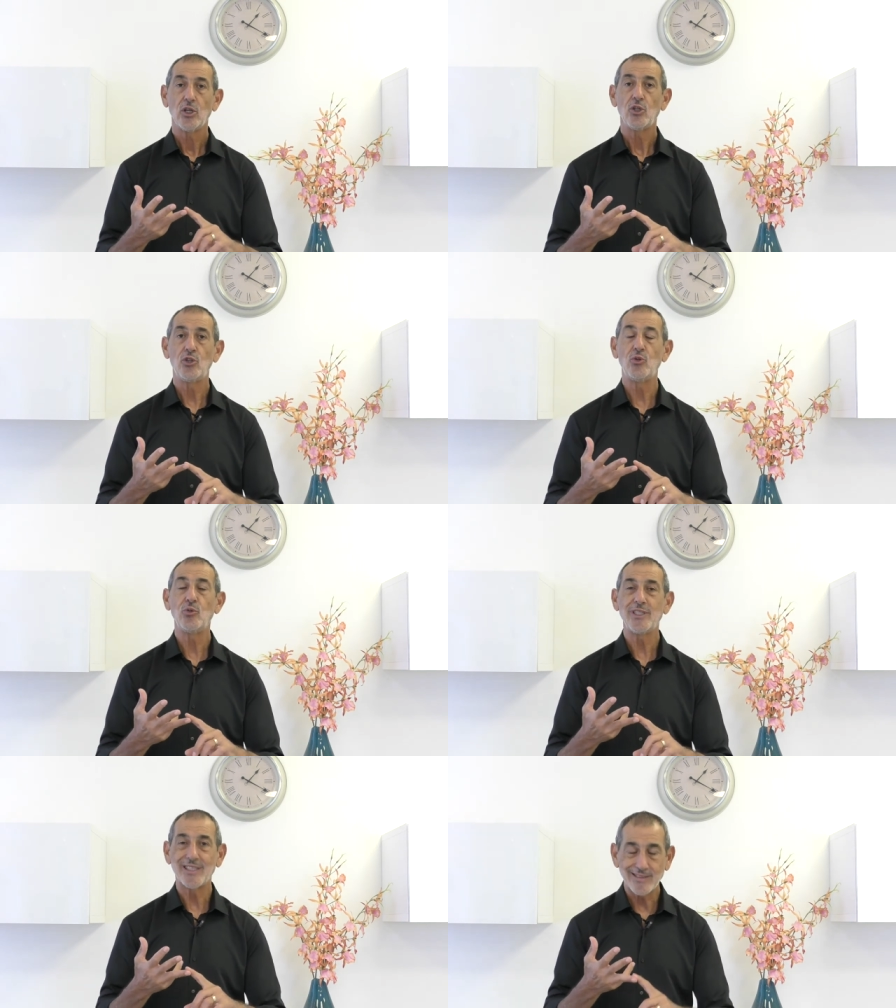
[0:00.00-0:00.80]
Do you
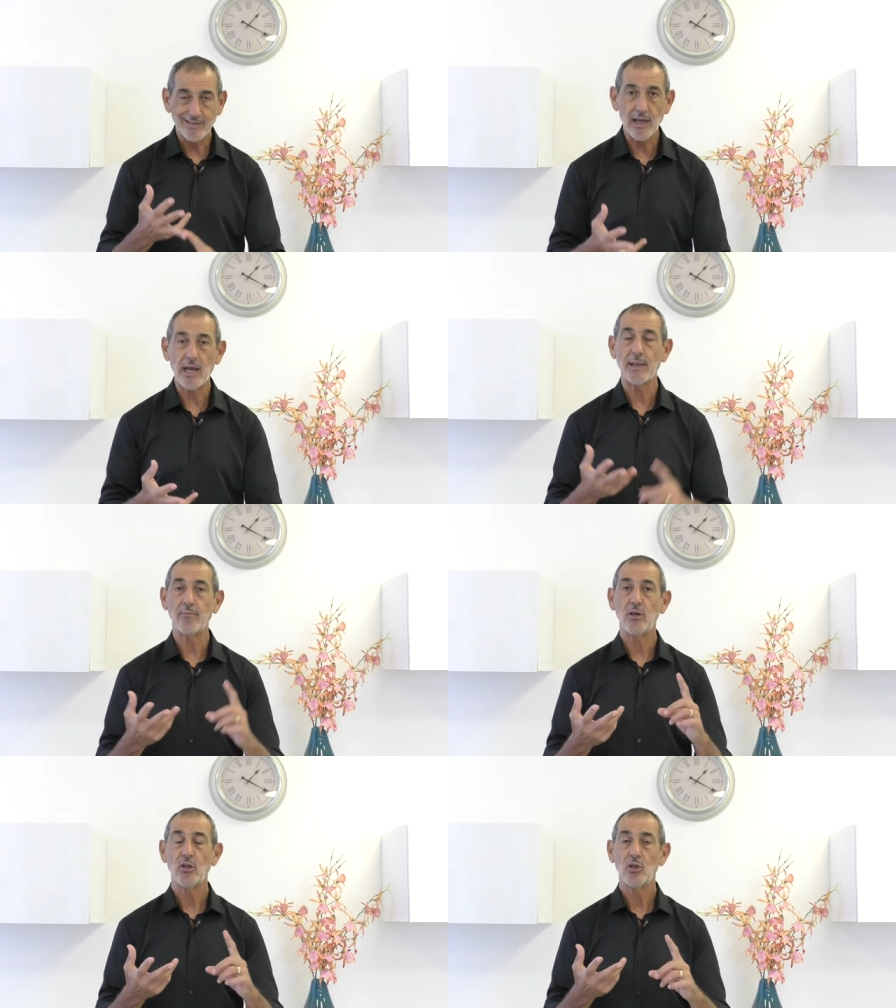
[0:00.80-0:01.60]
eat at
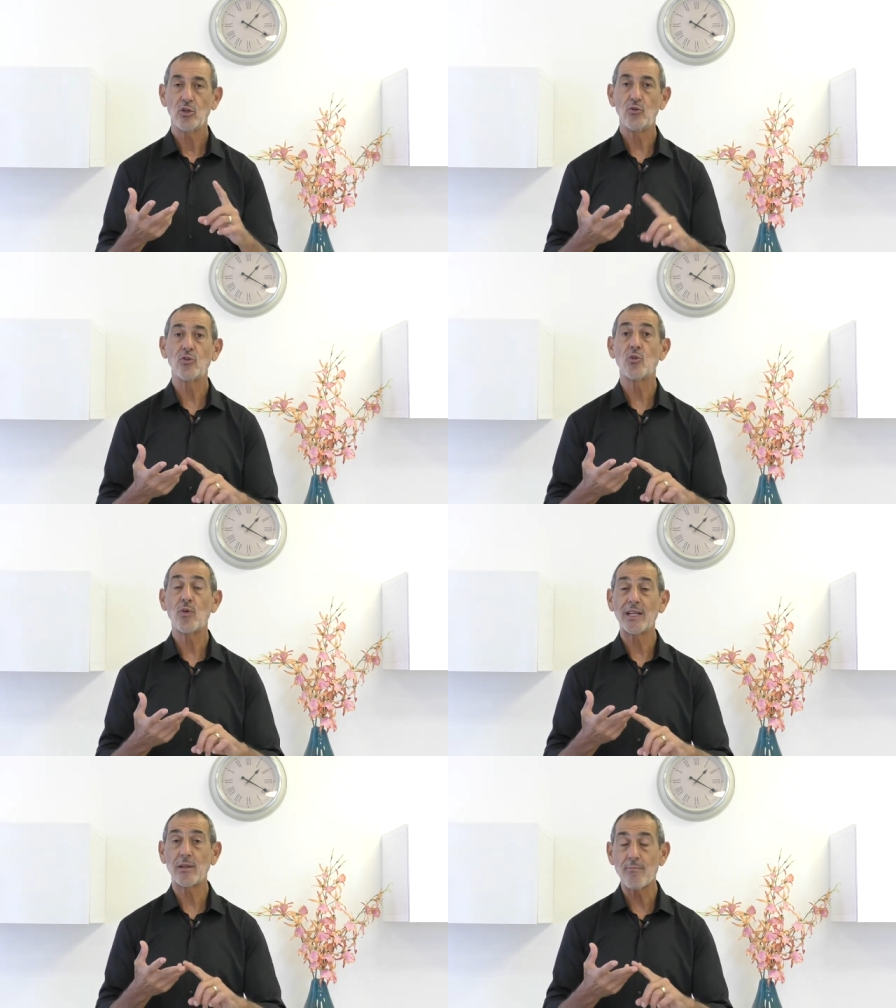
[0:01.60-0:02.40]
time? Do you eat the
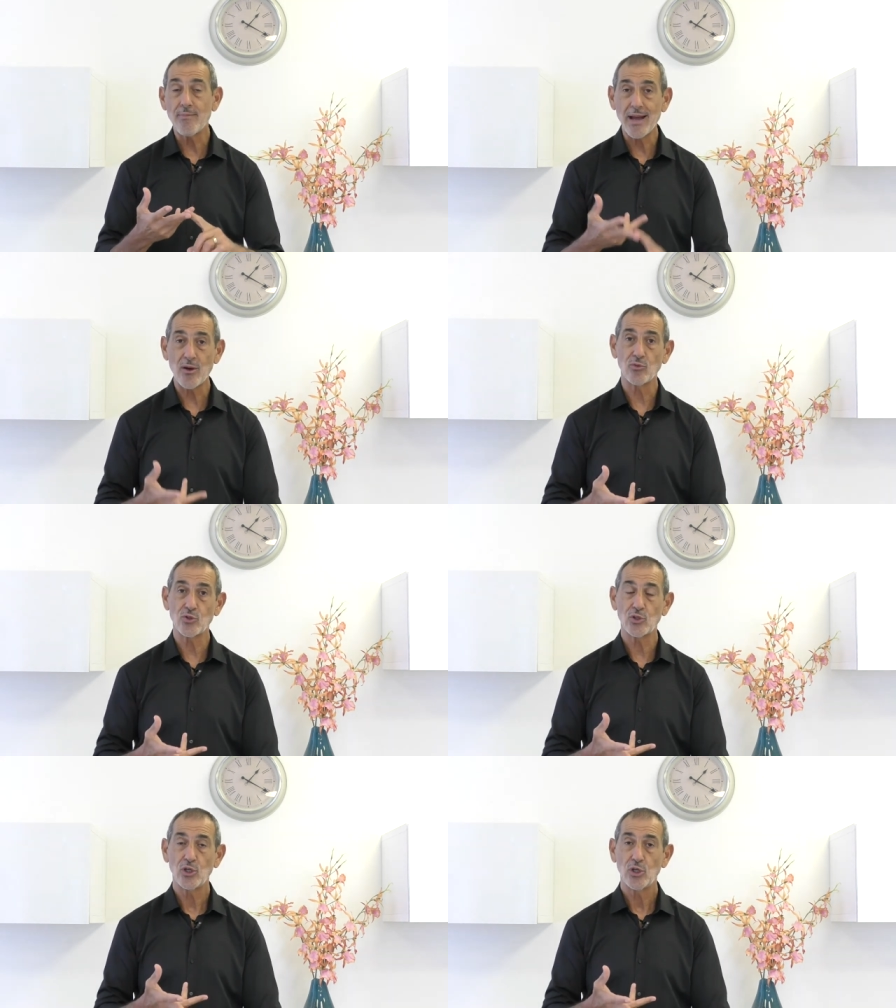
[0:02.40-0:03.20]
right
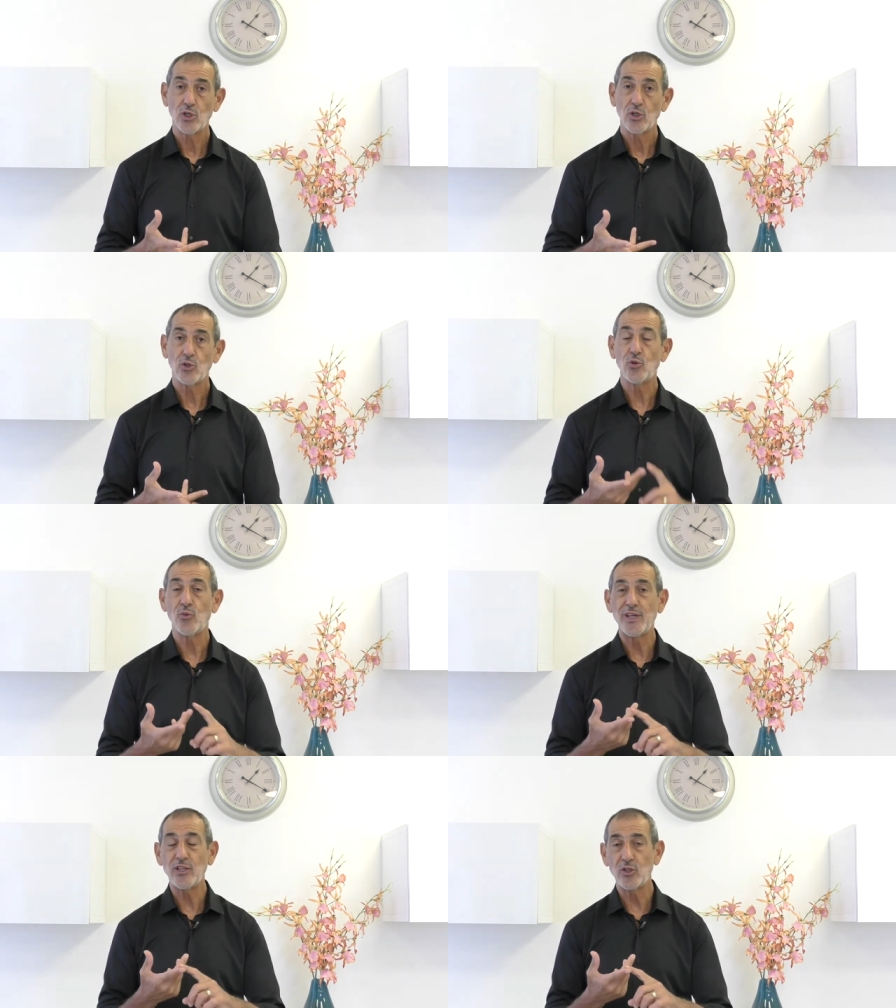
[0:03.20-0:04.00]
amount?
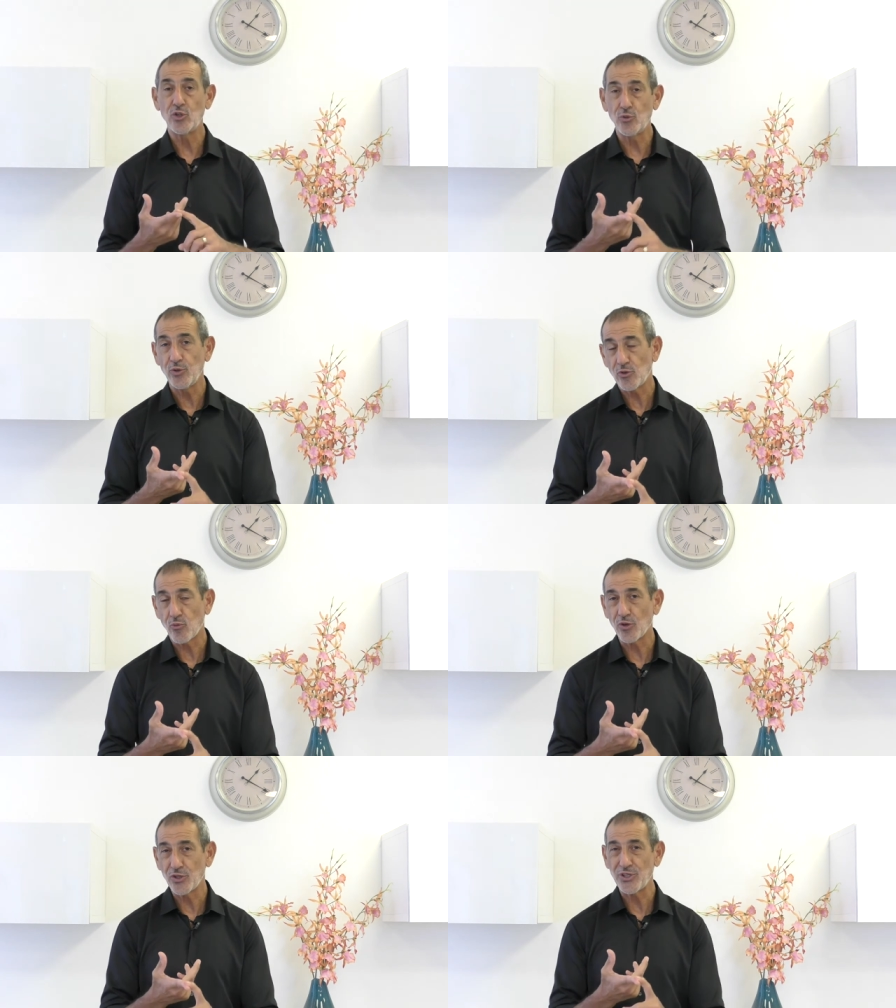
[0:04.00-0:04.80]
Do you eat
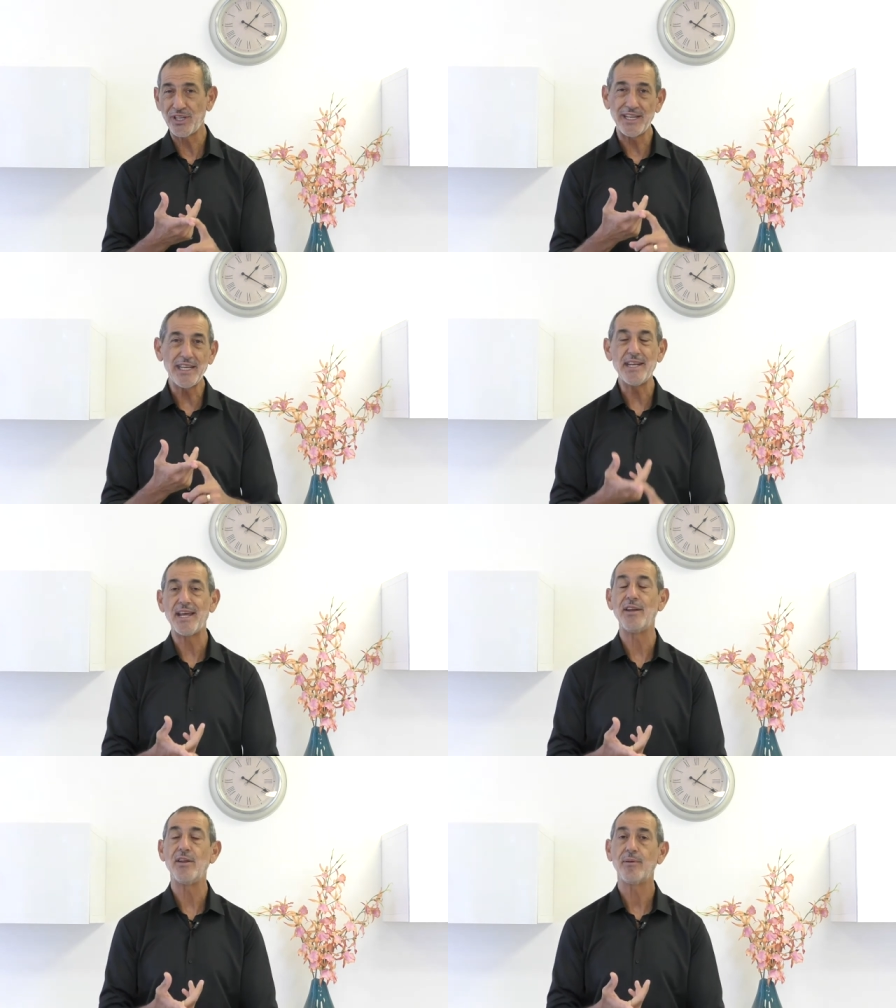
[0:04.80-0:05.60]
what you
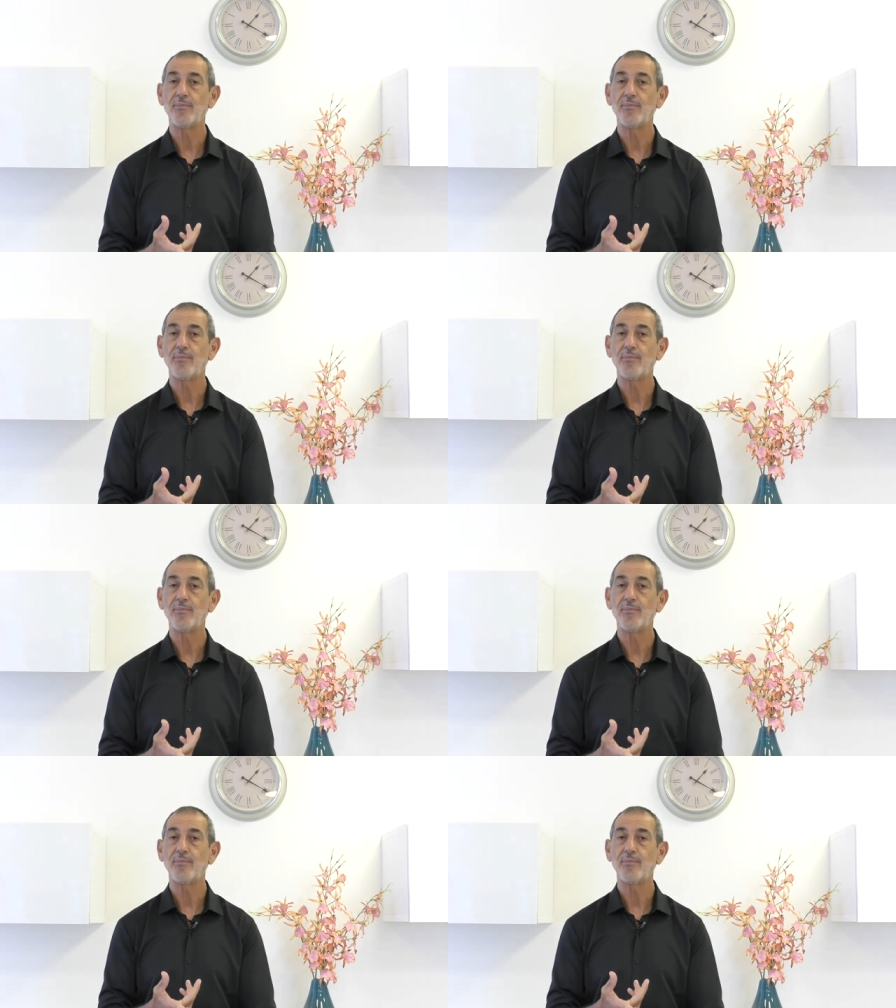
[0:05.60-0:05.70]
needed?